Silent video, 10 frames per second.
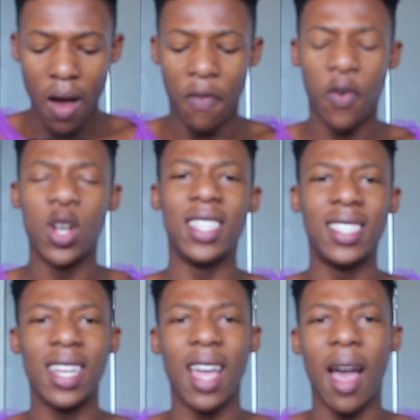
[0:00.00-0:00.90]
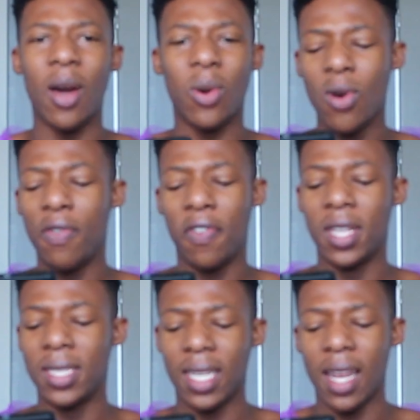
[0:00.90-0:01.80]
43, rule
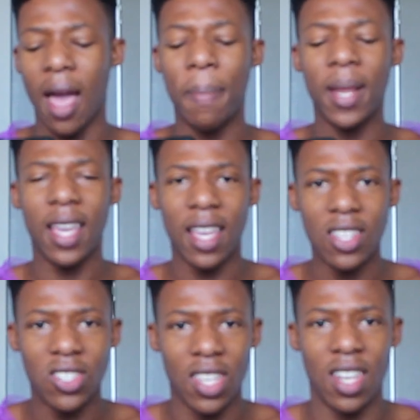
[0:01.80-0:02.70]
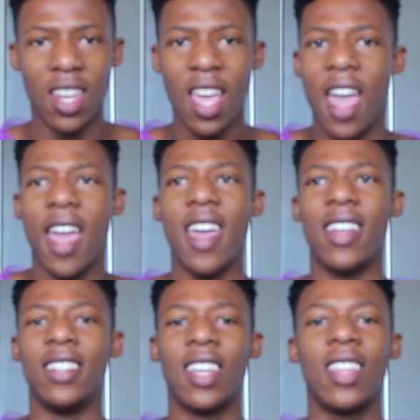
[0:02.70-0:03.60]
43 application,
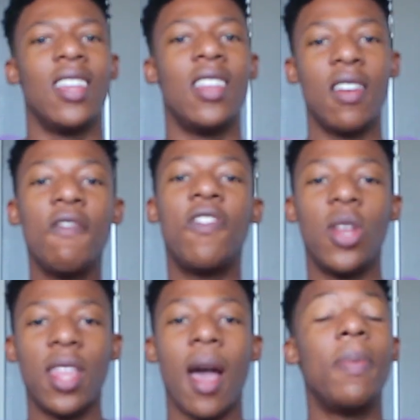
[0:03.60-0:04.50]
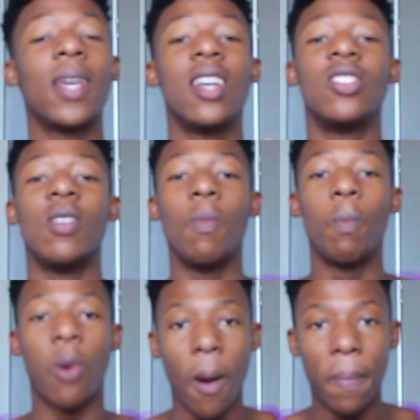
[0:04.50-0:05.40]
and they didn't follow the application
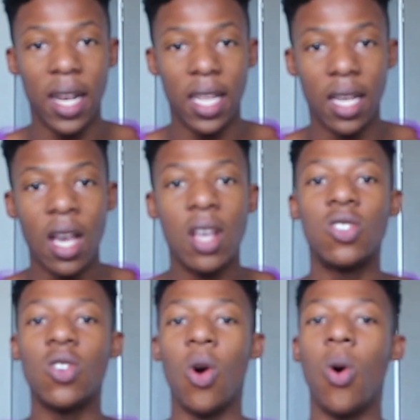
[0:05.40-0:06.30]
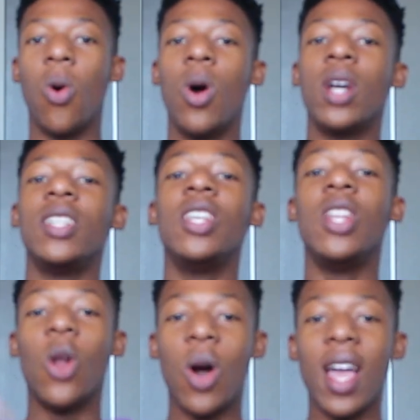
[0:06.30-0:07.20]
properly. So the
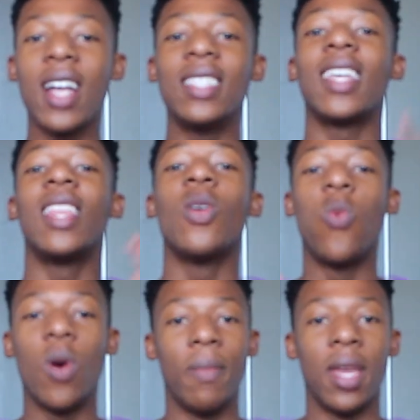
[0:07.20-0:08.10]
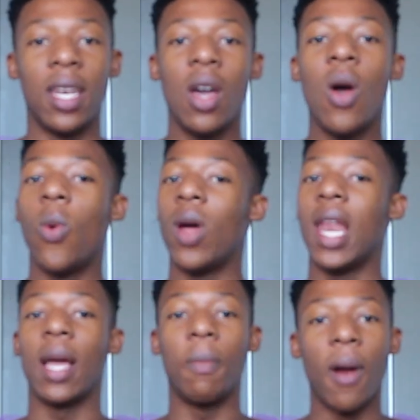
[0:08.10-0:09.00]
lawyers and the woman were
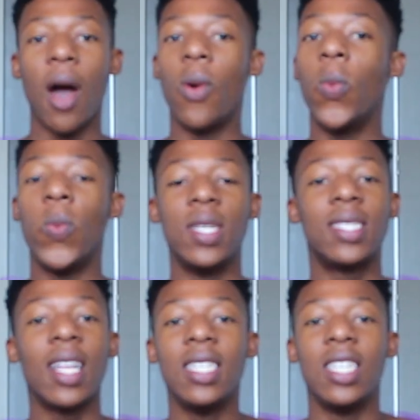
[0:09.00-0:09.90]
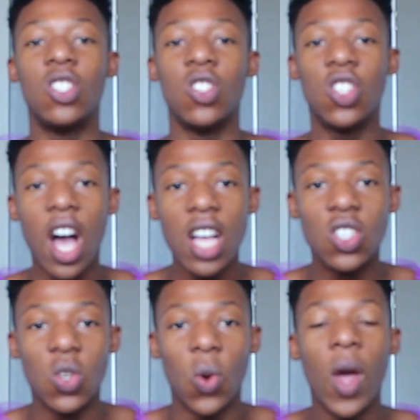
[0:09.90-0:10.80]
like, bro, we still need to
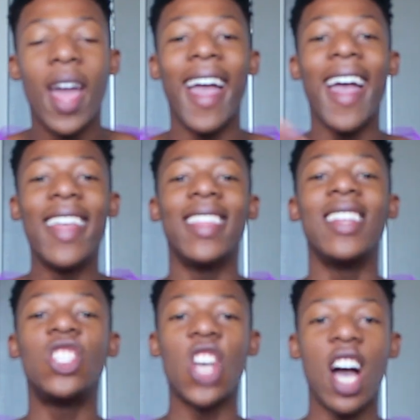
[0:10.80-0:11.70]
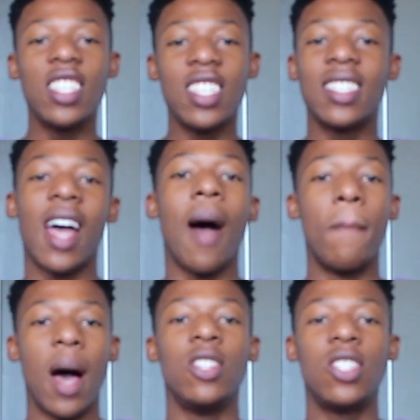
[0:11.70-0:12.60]
charge you. And then charges
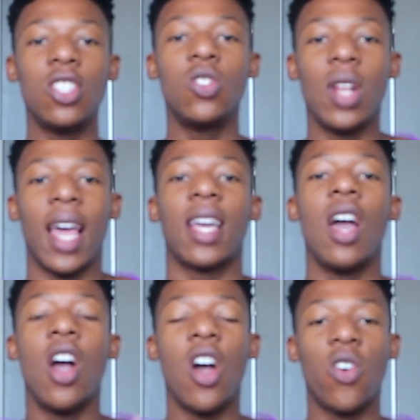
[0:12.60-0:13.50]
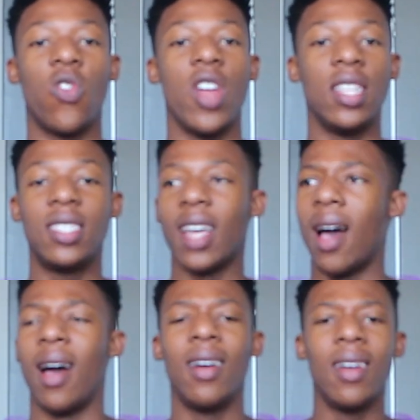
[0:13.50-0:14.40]
amounted to like a
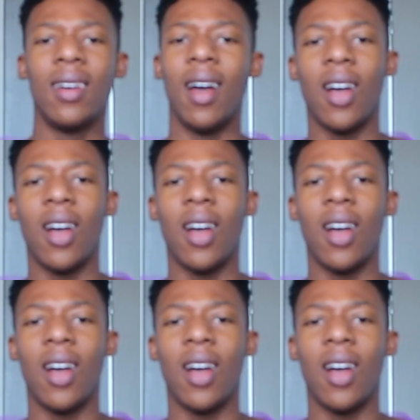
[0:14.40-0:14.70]
greater